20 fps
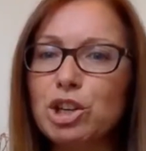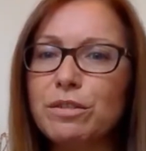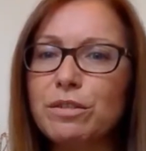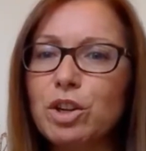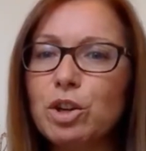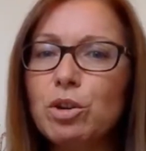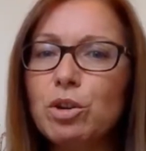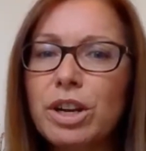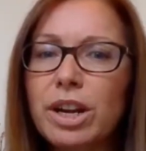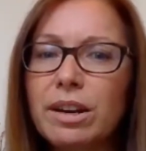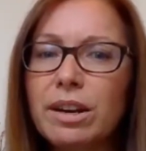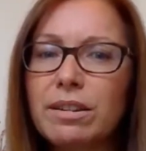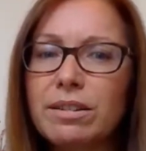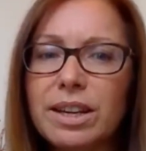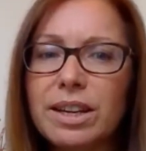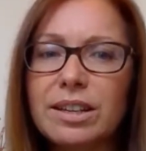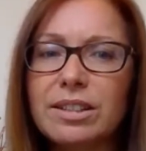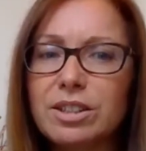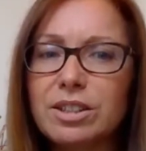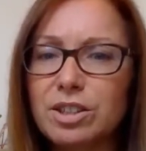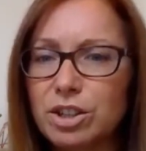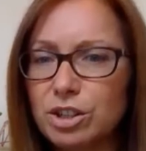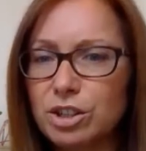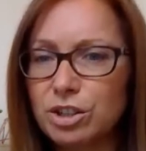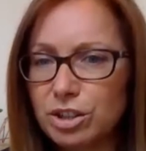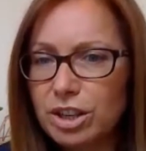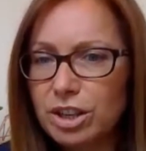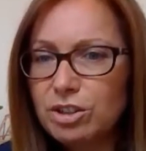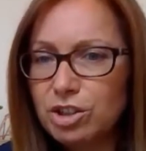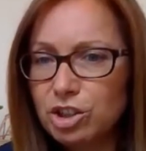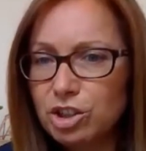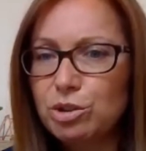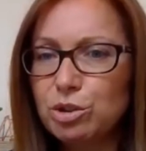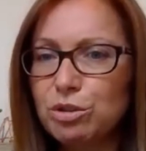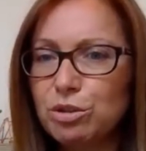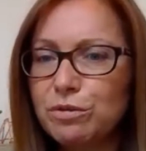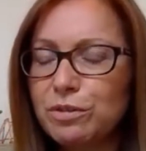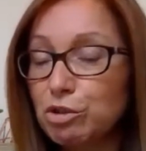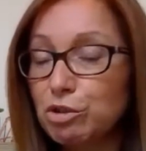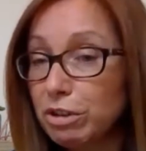have you got anything do you sort
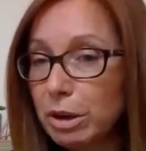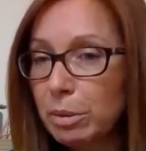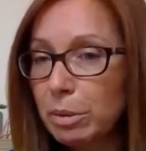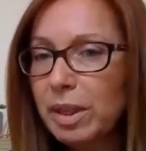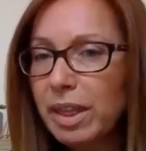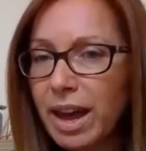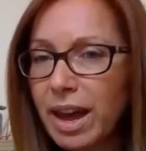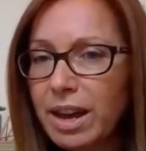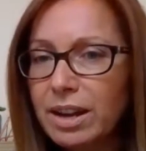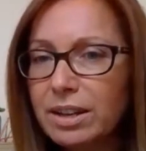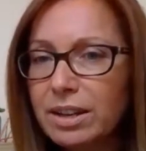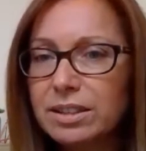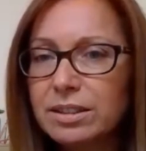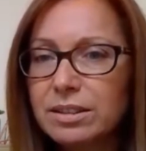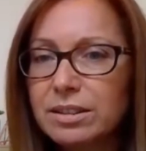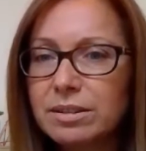of agree with that?